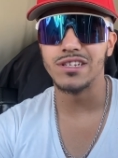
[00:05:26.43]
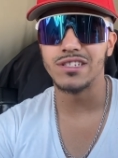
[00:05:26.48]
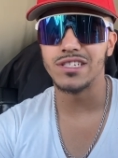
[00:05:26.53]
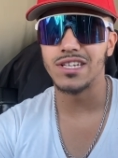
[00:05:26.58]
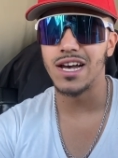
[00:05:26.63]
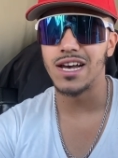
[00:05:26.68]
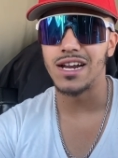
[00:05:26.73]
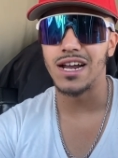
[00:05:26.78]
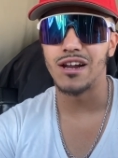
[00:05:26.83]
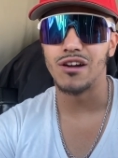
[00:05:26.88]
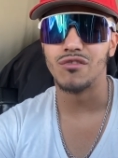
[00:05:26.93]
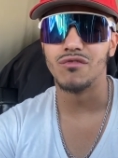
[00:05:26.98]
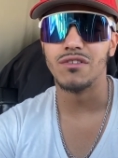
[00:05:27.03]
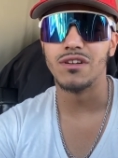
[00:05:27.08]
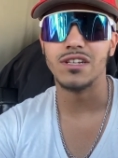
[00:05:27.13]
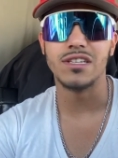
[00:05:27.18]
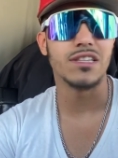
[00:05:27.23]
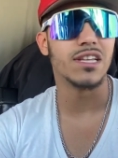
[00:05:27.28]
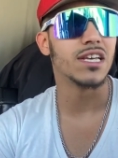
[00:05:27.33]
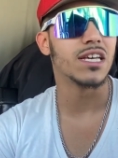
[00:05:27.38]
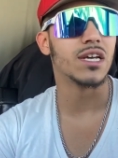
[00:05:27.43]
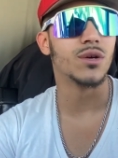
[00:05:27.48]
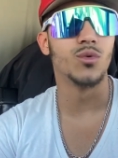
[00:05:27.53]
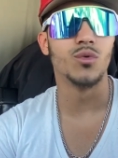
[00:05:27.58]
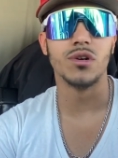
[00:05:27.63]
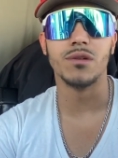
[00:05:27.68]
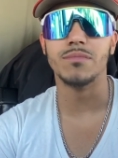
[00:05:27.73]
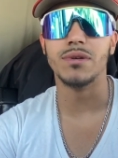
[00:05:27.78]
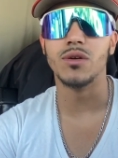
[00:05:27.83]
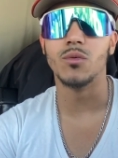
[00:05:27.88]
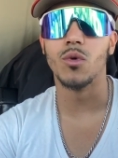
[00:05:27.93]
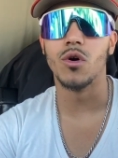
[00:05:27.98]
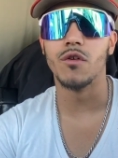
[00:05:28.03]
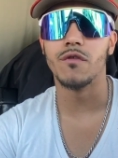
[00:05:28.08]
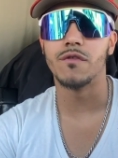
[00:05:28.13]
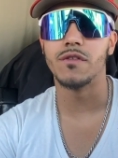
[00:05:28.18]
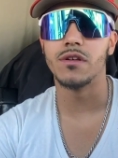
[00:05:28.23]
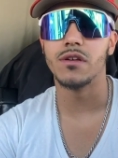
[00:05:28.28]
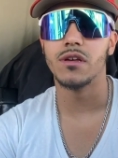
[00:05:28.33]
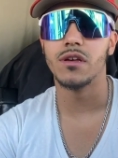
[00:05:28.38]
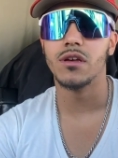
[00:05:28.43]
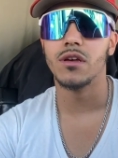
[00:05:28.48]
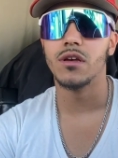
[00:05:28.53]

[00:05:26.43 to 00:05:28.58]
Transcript: side i don't really think it would be worth it